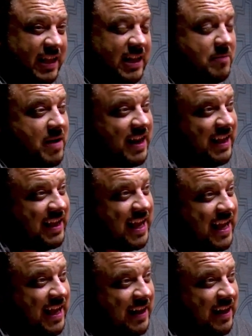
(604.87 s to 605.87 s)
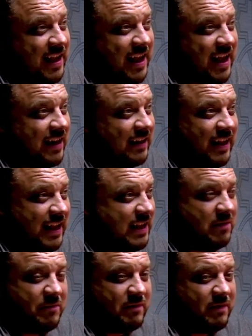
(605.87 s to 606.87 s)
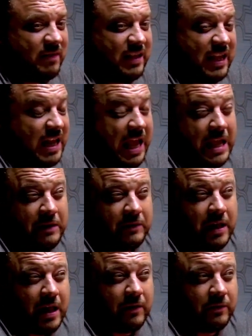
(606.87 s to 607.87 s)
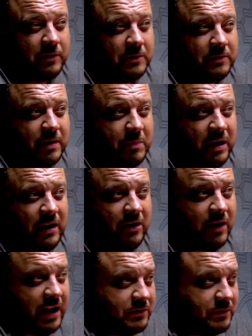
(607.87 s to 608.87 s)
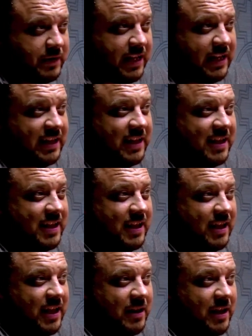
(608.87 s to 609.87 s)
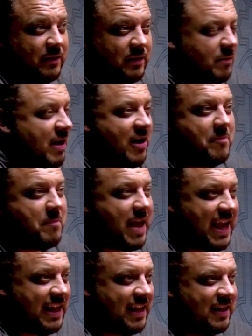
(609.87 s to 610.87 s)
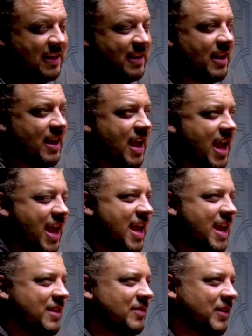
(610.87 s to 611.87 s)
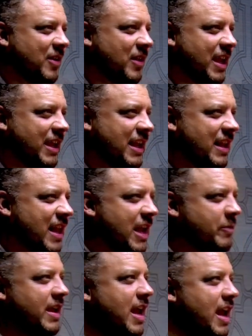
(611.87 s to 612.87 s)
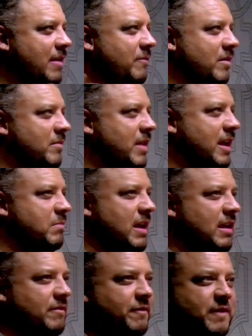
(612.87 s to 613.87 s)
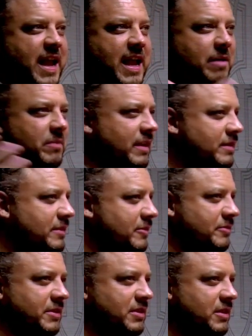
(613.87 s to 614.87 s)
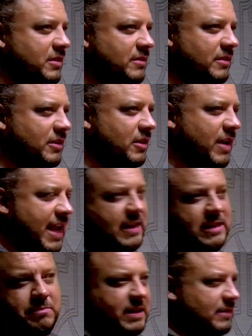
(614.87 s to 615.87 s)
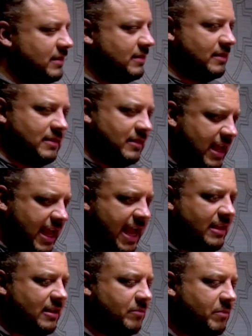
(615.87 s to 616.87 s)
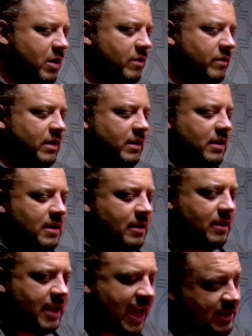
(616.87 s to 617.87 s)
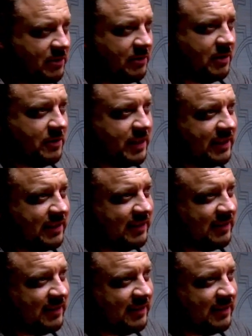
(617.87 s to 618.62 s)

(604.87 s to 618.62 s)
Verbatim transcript: anybody can like i i didn't get a's in high school i barely graduated and, and somehow I made it and so like it, like we came from like big families it was just you know had these businesses and they handed them over how did you do it